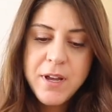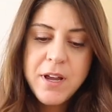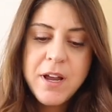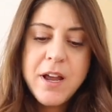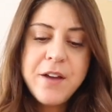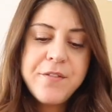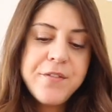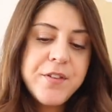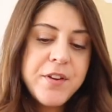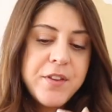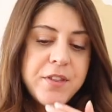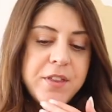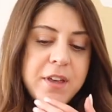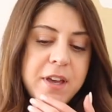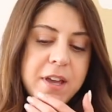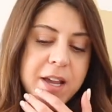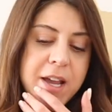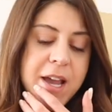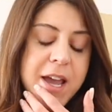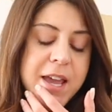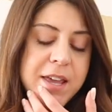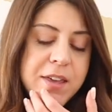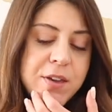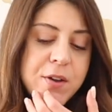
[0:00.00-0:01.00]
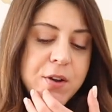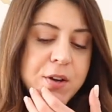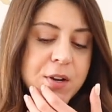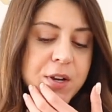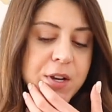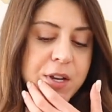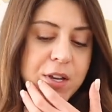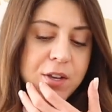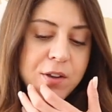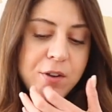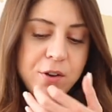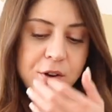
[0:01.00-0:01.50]
everything and
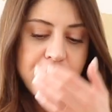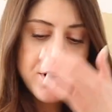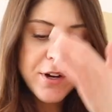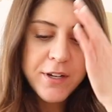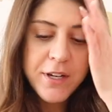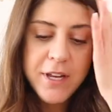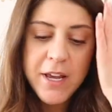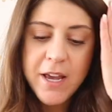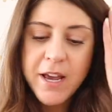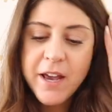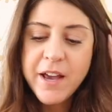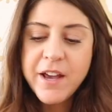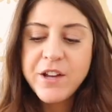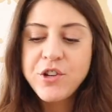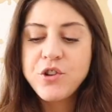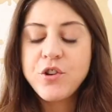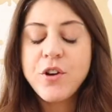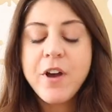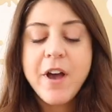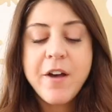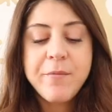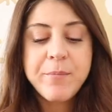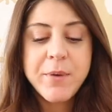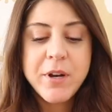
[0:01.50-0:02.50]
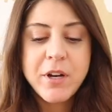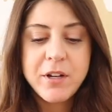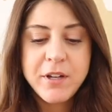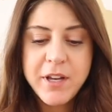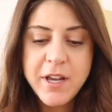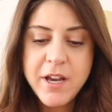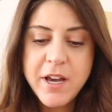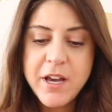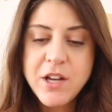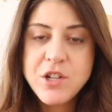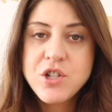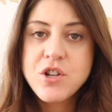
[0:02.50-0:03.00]
you're on the edge, you have been on
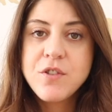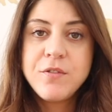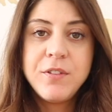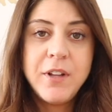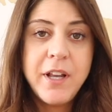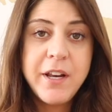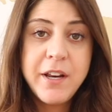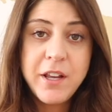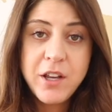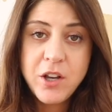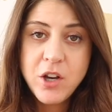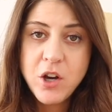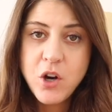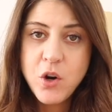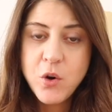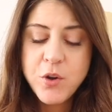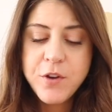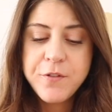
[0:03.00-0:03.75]
the edge of letting go.